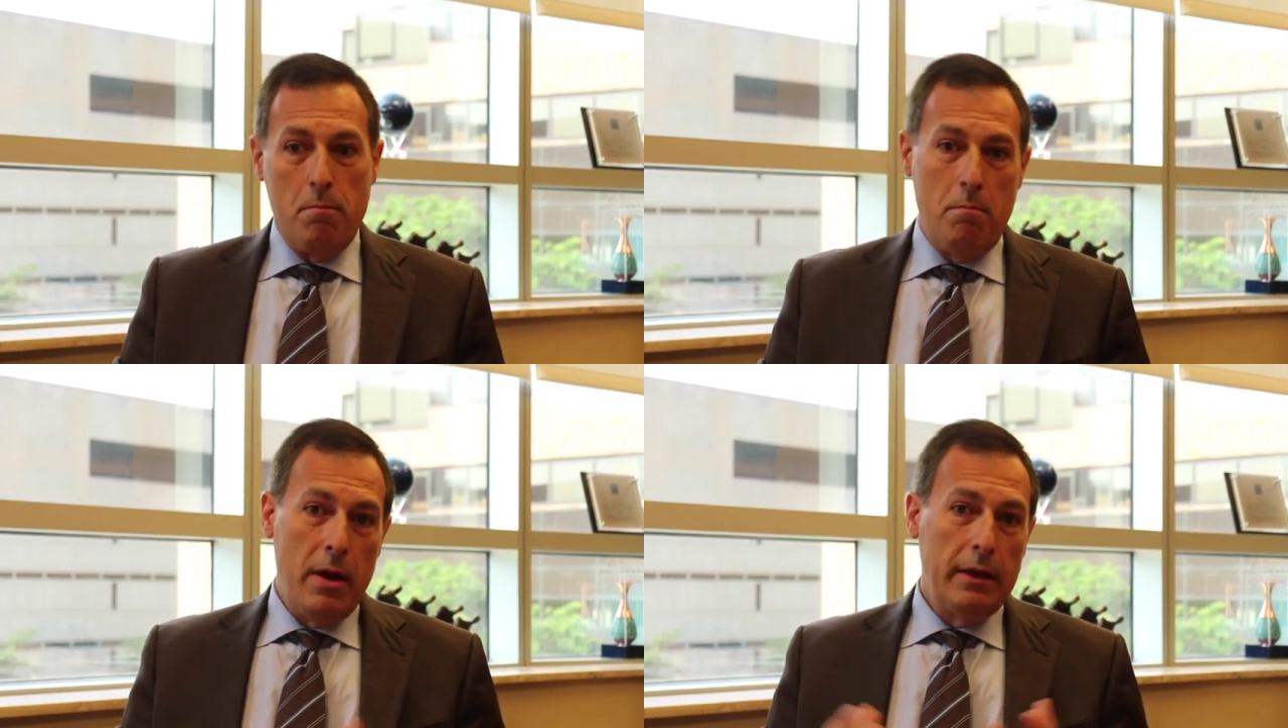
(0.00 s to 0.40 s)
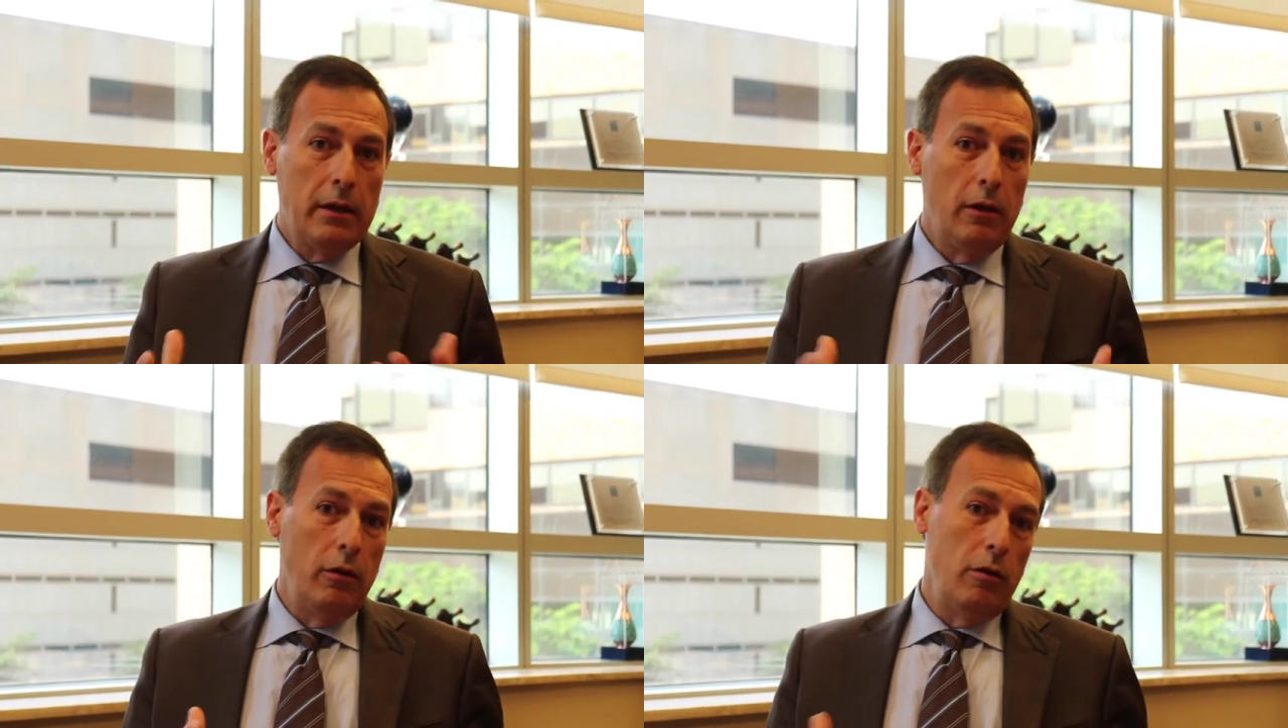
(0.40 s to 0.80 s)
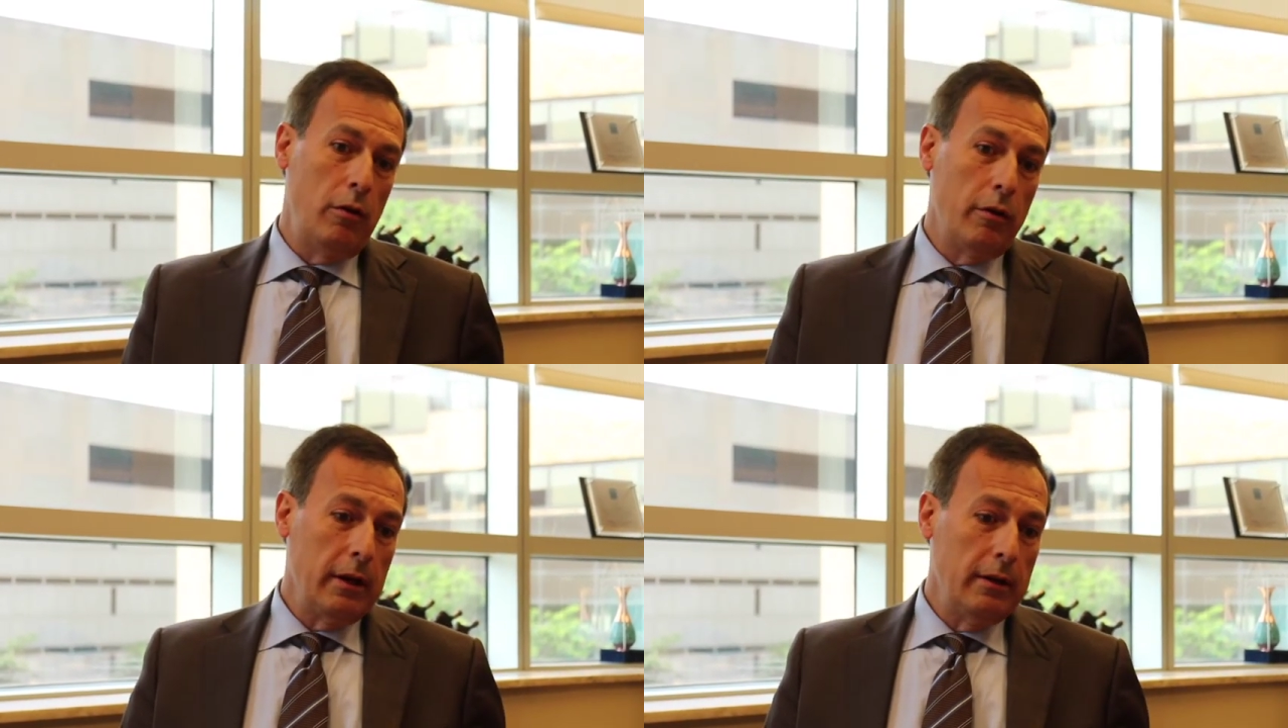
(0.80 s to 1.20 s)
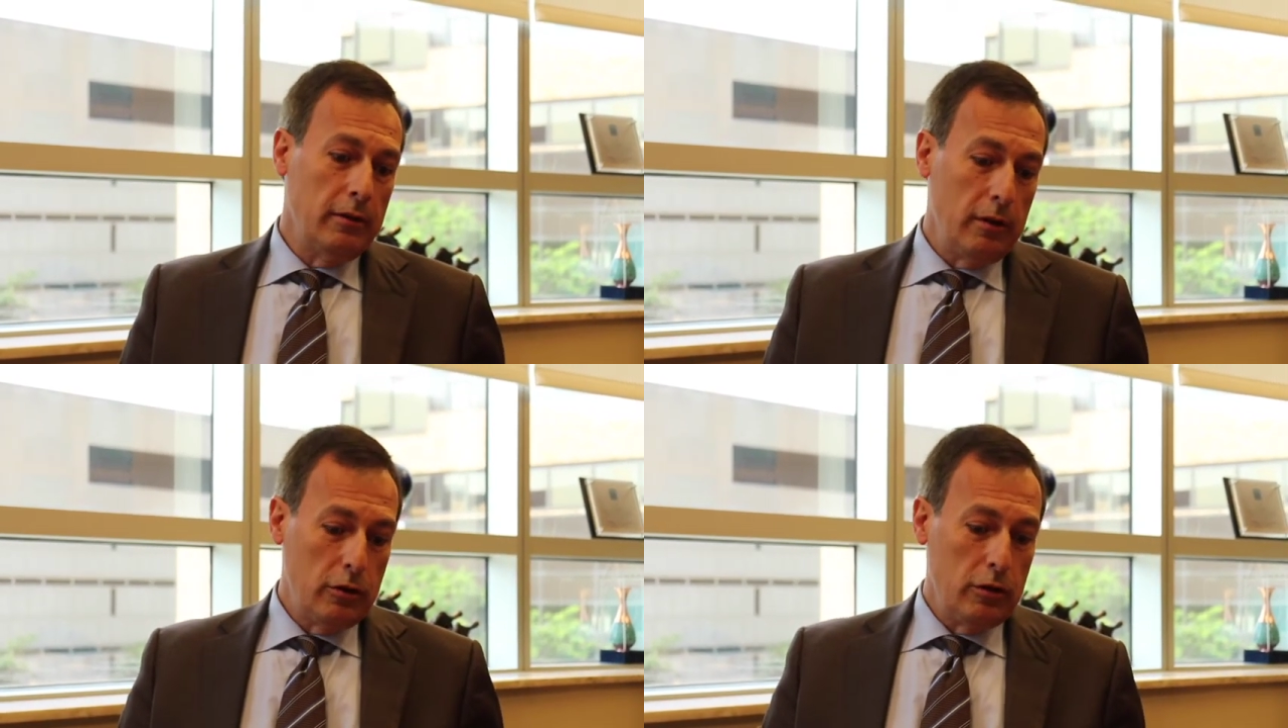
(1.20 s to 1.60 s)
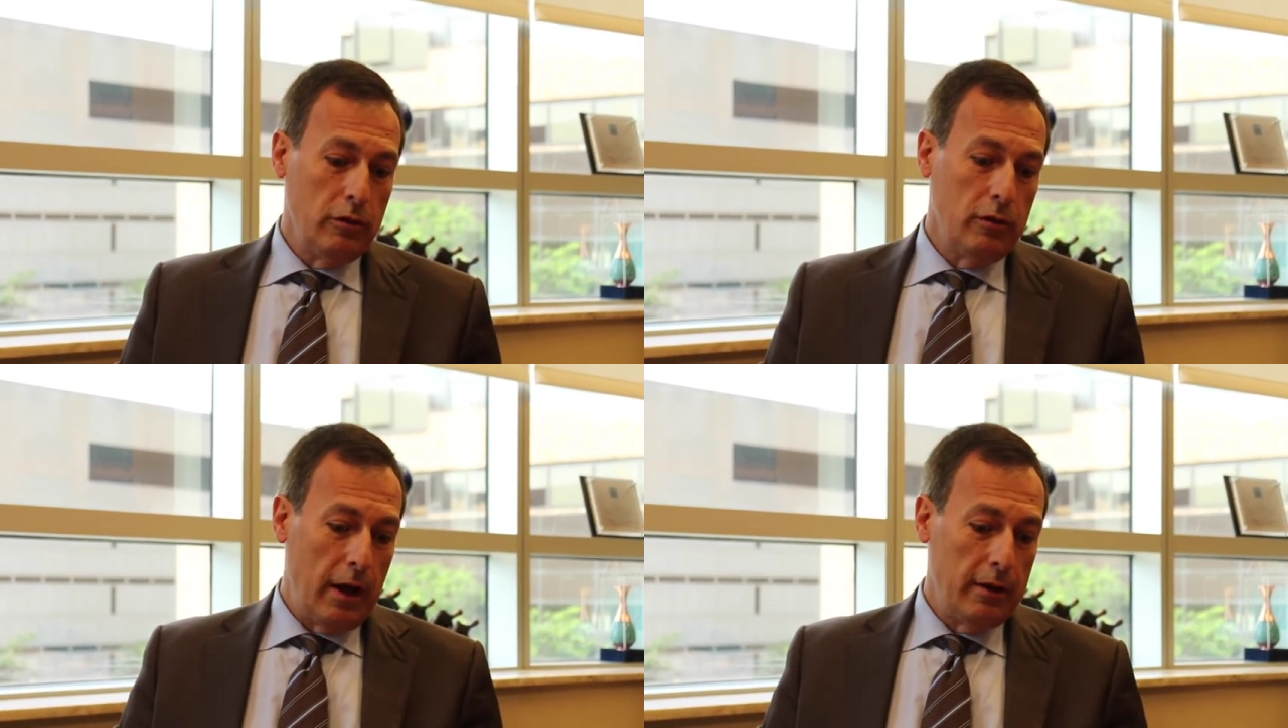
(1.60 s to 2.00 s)
medical
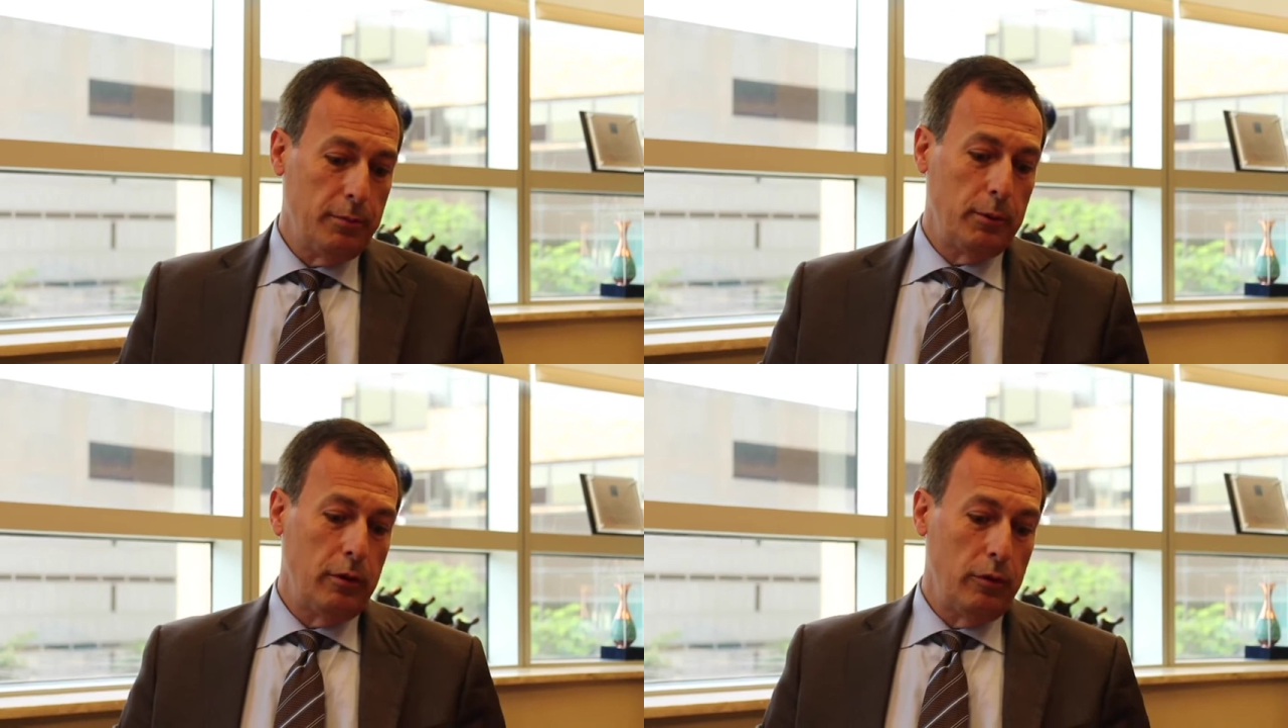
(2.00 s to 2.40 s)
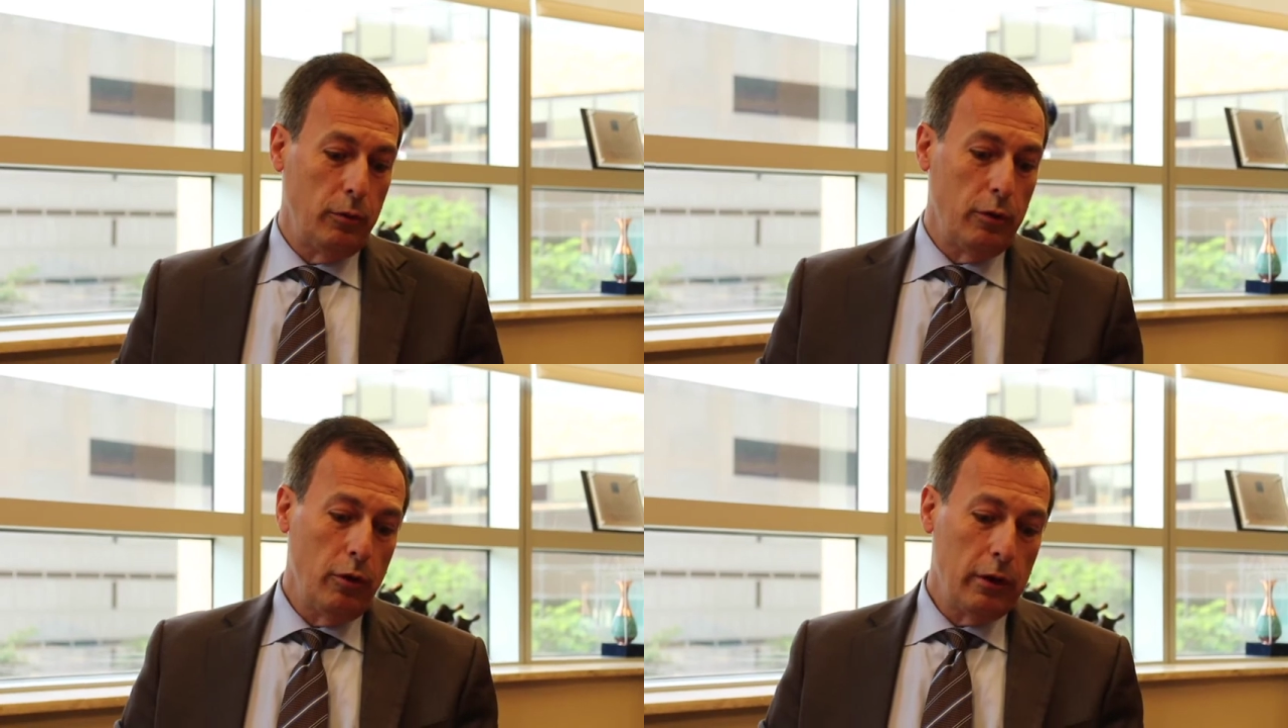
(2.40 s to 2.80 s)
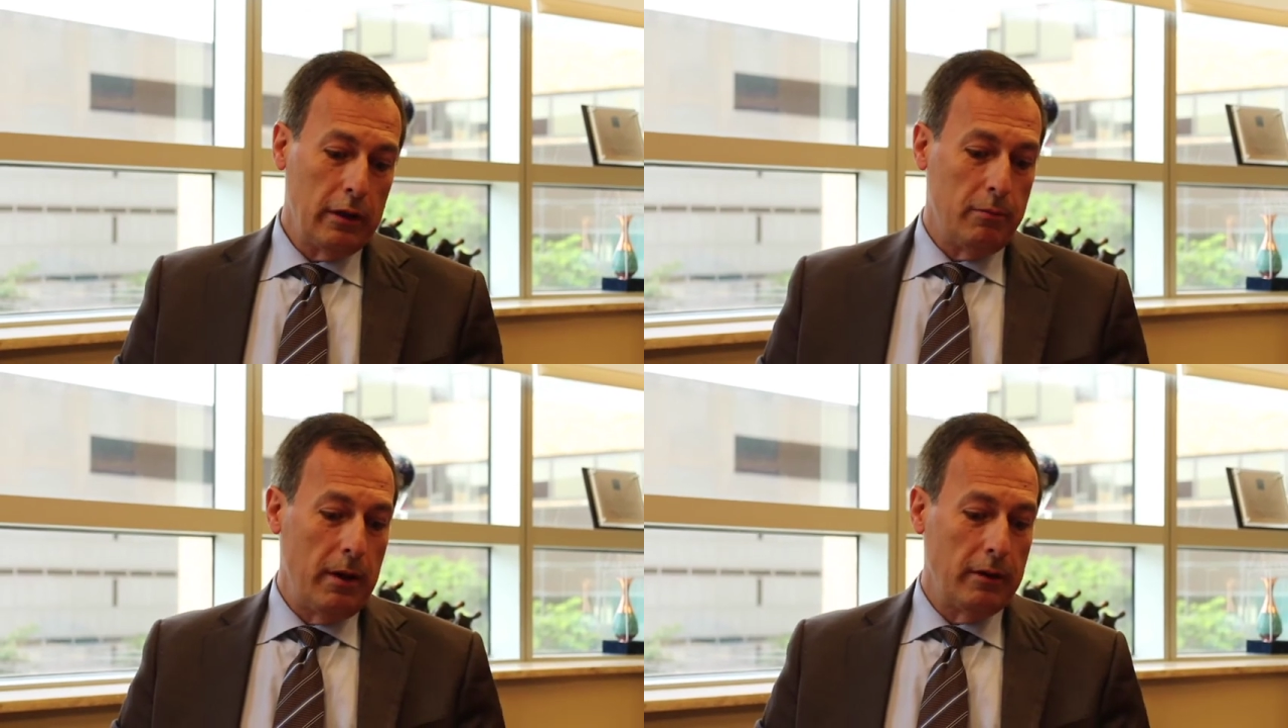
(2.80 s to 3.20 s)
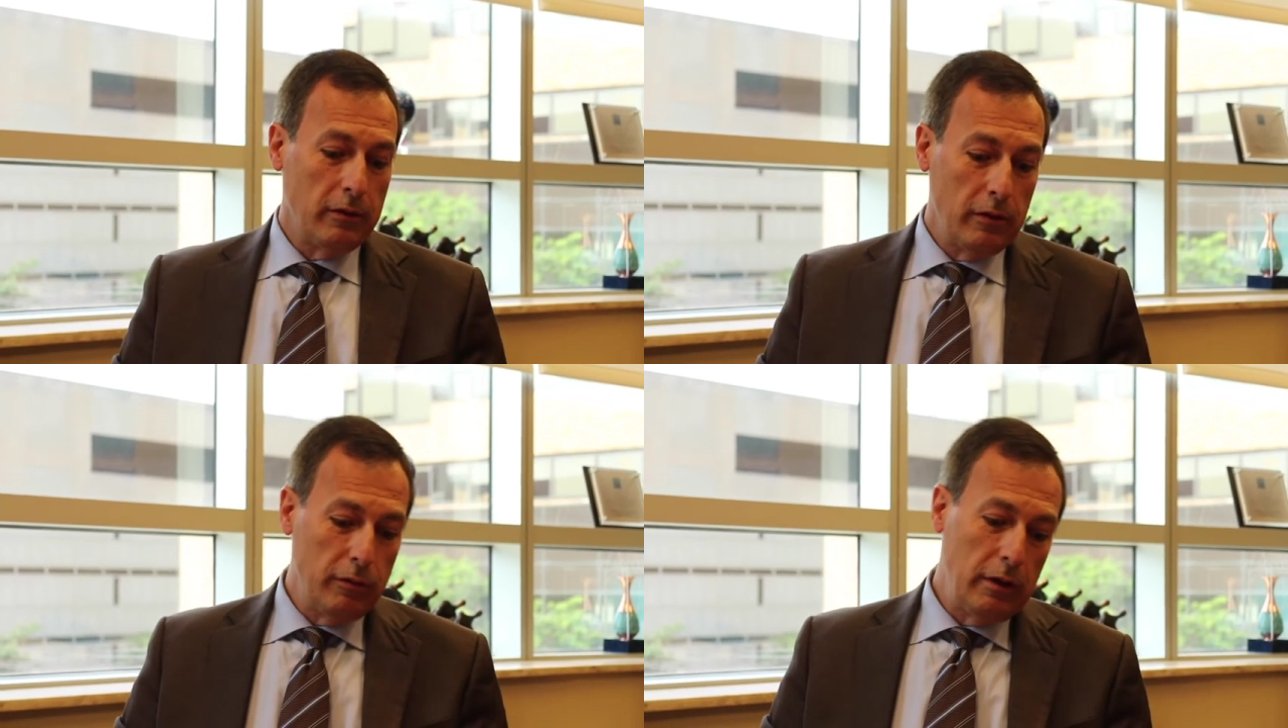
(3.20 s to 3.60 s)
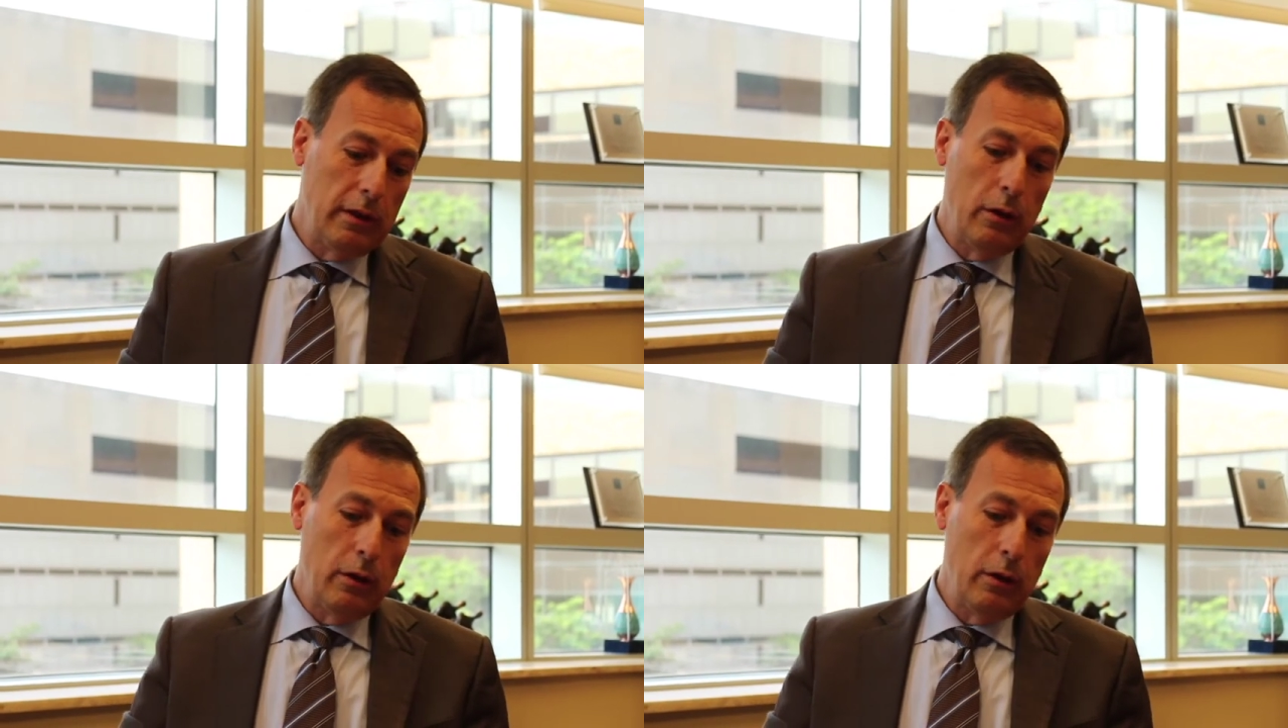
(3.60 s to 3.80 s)
organizations, hospitals would look at my CV.